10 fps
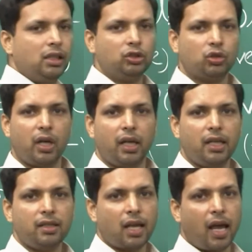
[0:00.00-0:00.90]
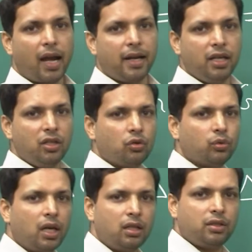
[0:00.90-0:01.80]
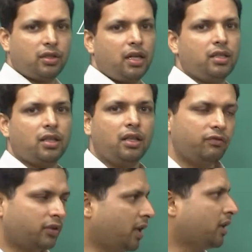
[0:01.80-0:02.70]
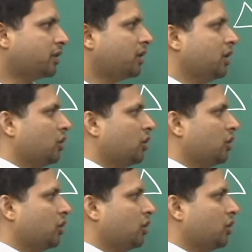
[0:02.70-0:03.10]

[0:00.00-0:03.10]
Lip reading: So, it is adding to the change in the free energy.